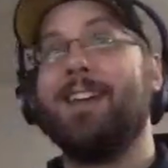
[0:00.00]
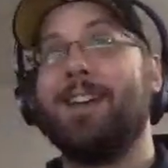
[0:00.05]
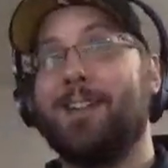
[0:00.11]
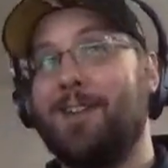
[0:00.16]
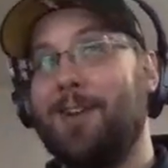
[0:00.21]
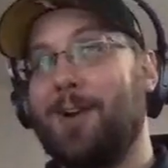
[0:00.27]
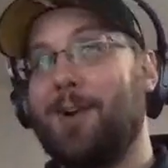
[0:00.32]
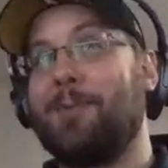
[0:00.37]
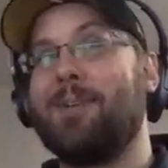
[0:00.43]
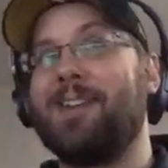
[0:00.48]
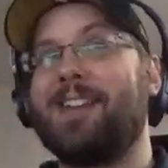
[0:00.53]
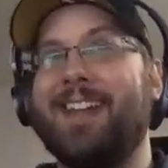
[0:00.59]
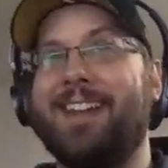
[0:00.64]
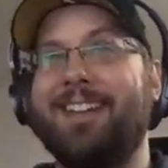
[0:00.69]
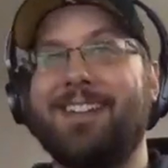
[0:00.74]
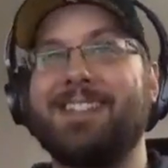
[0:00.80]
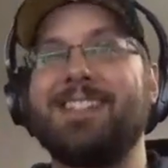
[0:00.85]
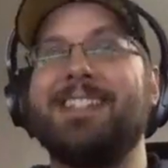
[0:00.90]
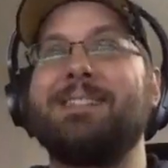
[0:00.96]
No, we can't
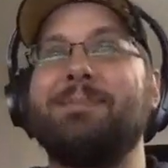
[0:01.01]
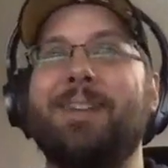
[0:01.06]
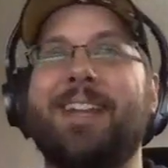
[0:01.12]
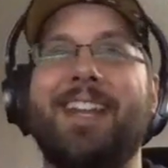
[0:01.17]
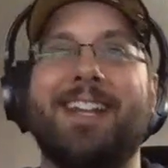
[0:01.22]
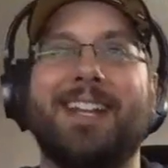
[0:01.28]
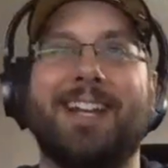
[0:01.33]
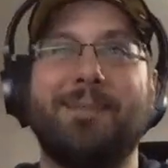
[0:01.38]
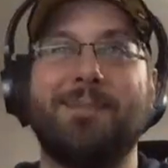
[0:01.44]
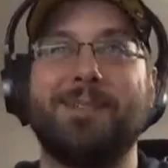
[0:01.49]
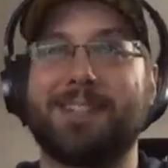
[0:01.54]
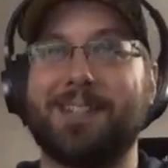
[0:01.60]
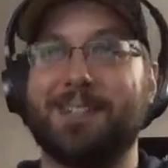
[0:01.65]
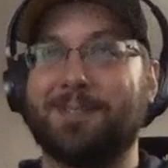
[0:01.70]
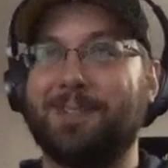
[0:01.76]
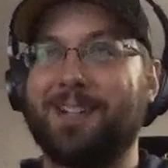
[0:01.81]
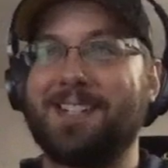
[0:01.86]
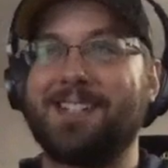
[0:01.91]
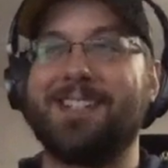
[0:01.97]
extend the meeting. I'm just going to
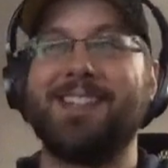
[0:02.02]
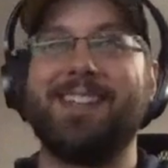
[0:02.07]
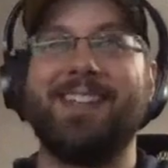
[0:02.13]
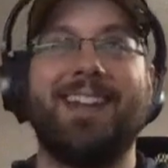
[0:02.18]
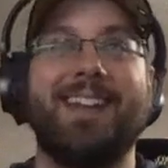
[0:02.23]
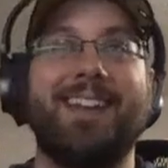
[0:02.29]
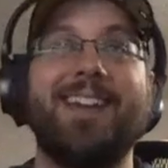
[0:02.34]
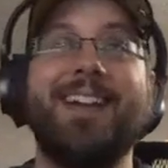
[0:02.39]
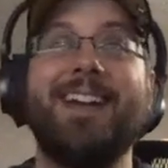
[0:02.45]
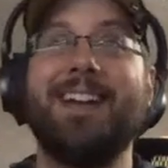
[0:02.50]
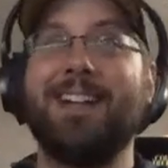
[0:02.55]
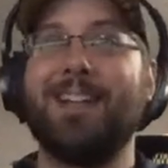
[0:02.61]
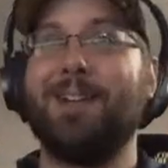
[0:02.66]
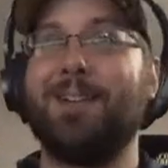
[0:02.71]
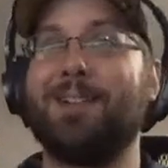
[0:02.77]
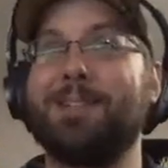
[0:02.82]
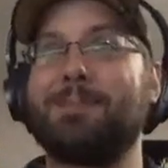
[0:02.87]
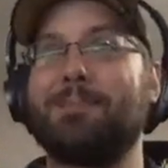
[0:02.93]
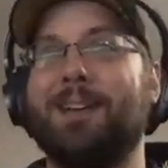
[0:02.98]
rush to the end. You
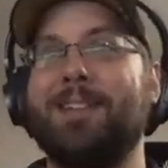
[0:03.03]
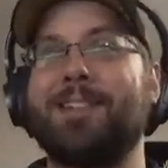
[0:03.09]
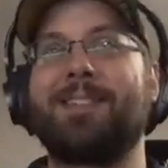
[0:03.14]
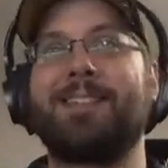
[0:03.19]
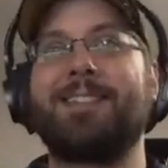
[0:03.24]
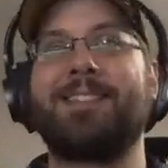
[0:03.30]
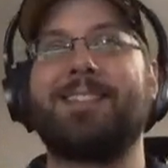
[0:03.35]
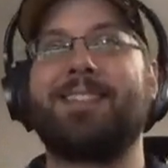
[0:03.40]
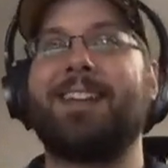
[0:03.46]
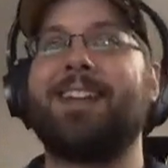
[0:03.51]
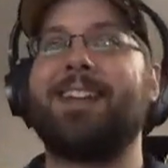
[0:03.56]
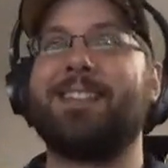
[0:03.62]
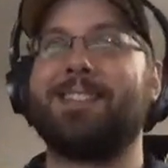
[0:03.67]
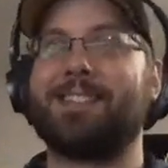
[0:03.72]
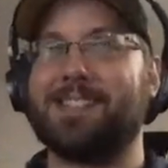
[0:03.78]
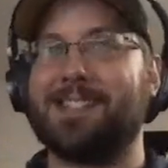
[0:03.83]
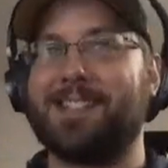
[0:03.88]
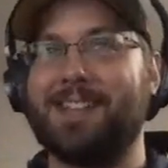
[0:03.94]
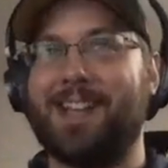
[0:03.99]
can sponsor us today.
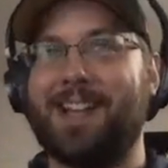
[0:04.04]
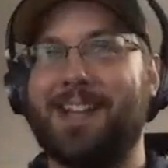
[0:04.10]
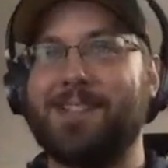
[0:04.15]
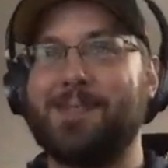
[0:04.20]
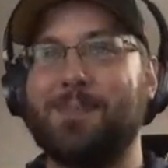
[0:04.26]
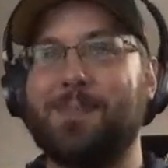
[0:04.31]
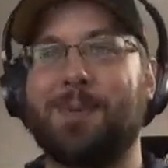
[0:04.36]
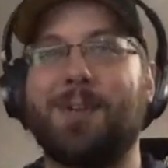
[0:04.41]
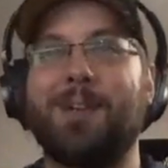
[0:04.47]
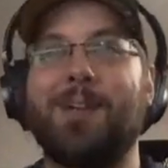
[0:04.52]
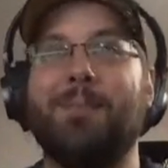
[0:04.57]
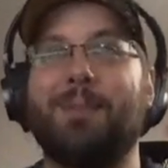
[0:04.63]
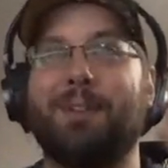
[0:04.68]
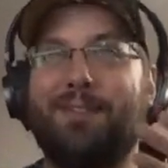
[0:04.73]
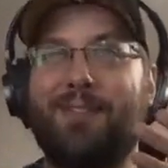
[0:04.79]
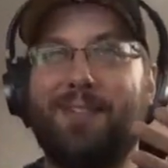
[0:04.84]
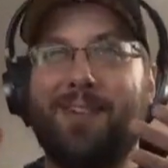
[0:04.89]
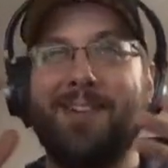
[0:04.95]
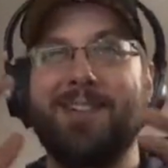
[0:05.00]
This isn't as important, but
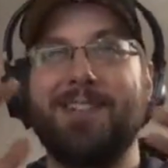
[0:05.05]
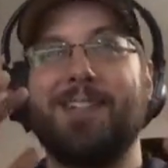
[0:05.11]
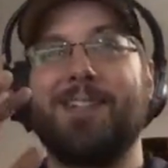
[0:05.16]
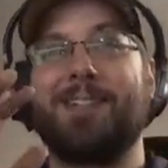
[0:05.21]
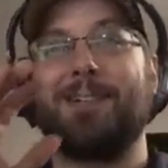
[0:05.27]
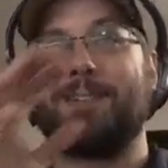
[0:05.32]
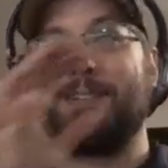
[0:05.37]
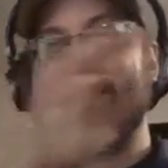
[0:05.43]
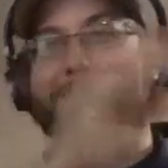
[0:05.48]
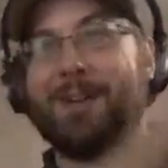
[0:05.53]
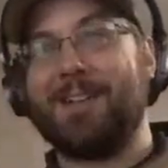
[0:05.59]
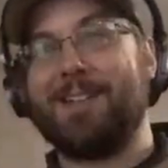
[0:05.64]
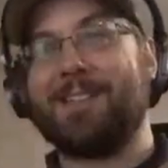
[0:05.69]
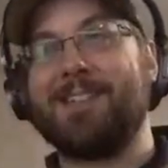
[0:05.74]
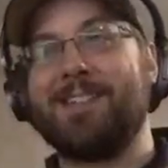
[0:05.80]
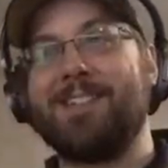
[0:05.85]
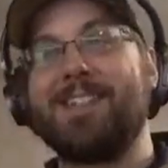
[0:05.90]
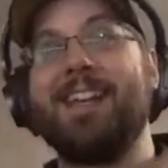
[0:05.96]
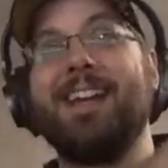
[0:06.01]
if you're interested, go to
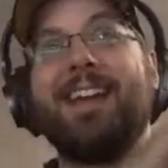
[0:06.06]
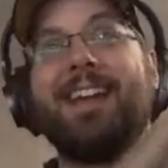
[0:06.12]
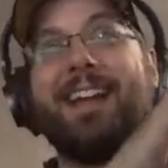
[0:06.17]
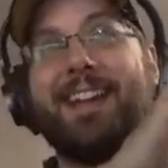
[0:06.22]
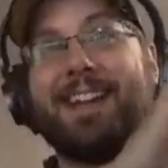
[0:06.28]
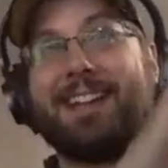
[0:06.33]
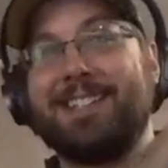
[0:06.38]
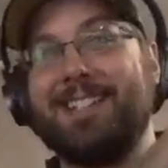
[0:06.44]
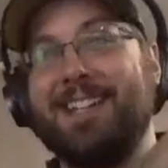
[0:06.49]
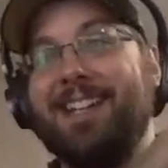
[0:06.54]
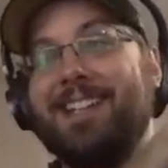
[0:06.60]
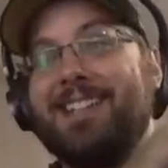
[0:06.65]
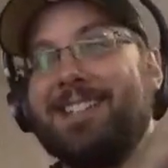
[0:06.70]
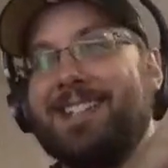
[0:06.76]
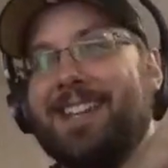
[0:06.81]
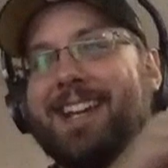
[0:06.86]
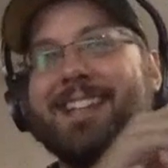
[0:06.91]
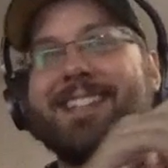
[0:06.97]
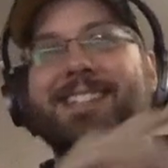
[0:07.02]
sponsors at
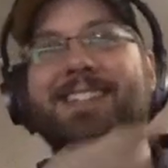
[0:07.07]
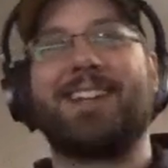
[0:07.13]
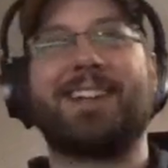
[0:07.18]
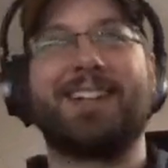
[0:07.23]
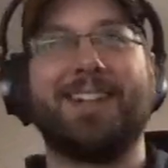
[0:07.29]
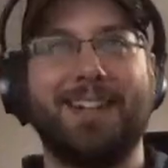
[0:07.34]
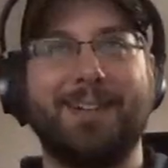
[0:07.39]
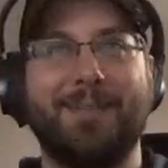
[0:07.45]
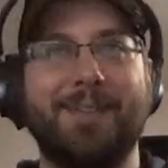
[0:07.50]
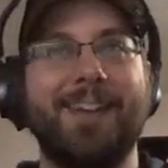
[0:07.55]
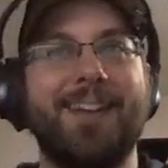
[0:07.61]
exchangejs.com.